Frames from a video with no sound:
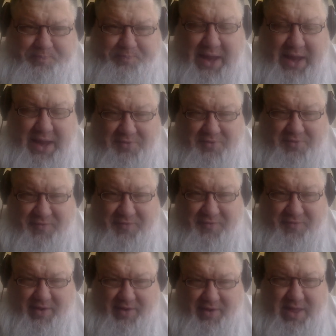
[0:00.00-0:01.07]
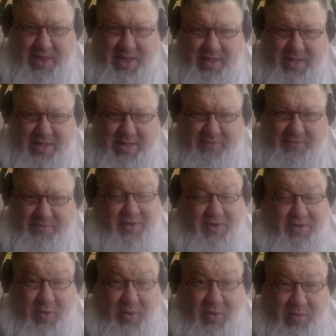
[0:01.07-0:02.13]
And it was very, very
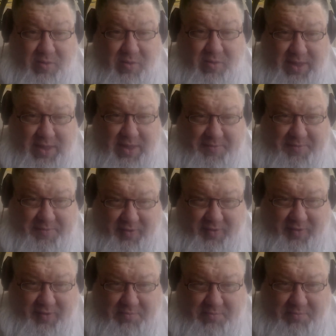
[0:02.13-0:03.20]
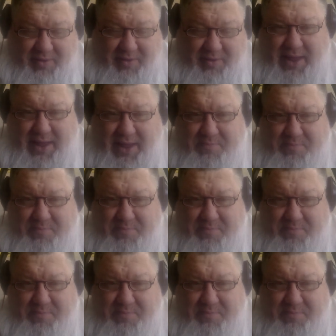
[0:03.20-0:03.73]
cool episode, by the way.